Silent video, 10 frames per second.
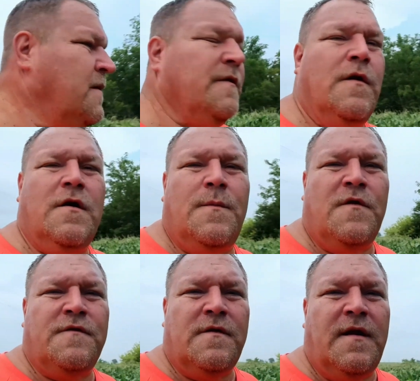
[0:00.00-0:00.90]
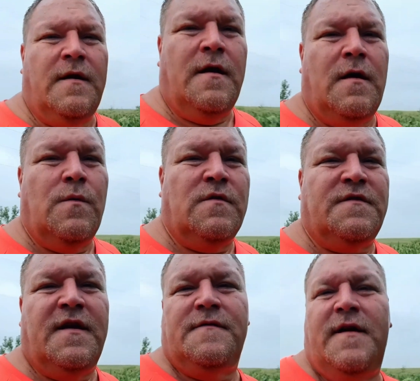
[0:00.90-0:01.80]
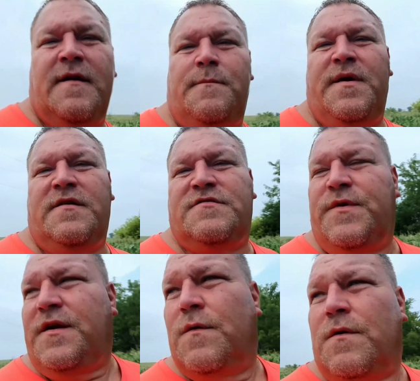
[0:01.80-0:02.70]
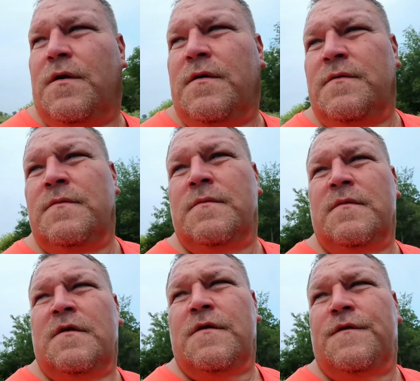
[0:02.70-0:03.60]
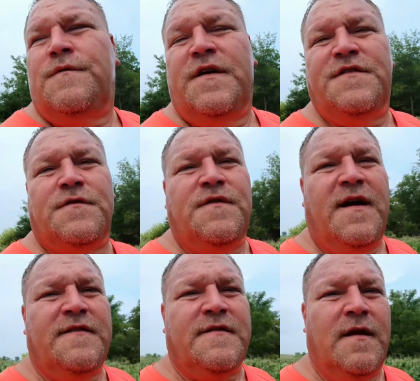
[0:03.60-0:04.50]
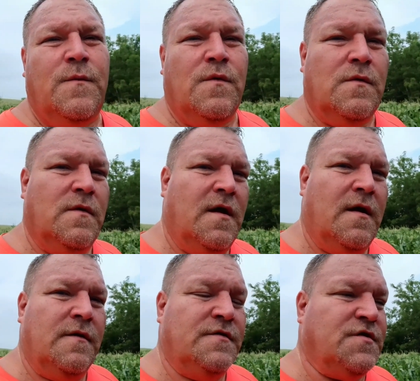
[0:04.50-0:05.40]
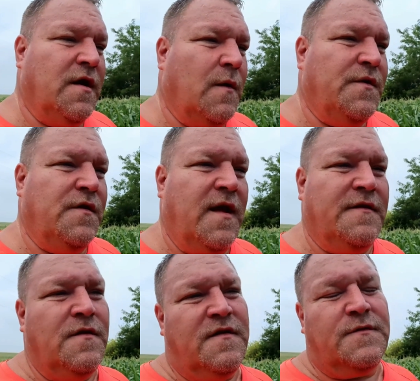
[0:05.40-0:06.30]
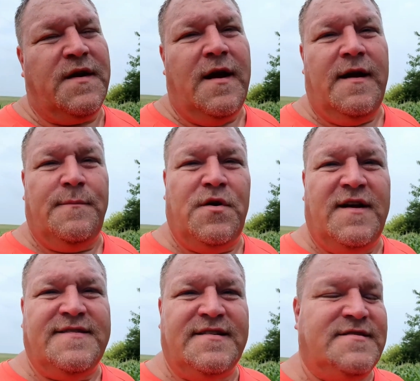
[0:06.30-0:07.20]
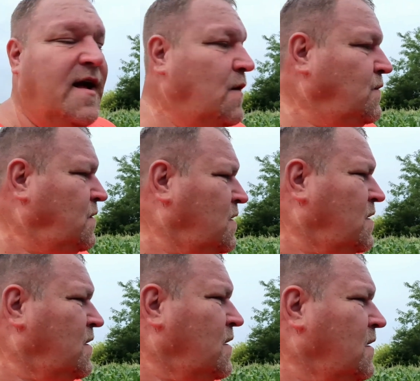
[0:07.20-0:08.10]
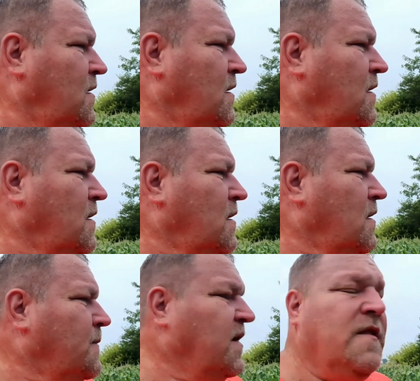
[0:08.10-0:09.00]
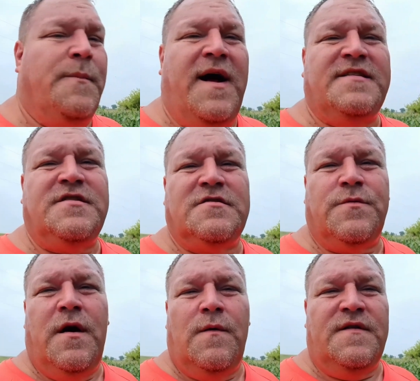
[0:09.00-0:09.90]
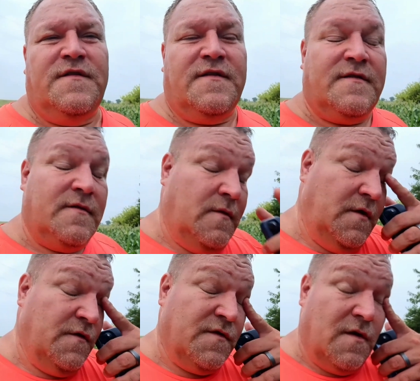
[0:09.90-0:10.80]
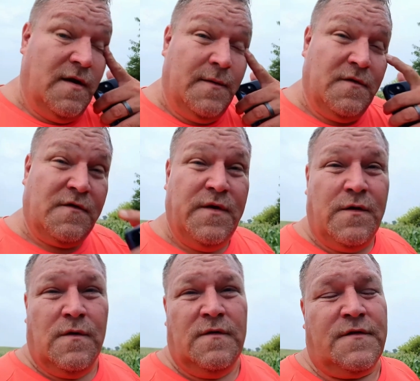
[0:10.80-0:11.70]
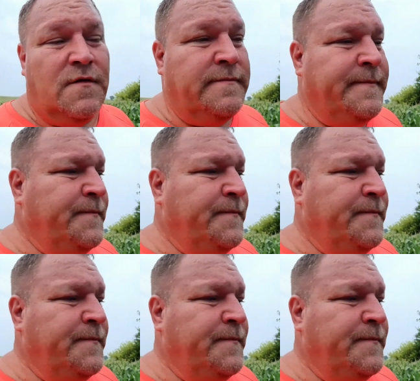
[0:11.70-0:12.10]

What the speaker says: They'll come over, and we'll just have like a big sweet corn freezer fest, and we'll show you how we do that too, because we got a process down. But in the past years, we always just used our neighbor's sweet corn, so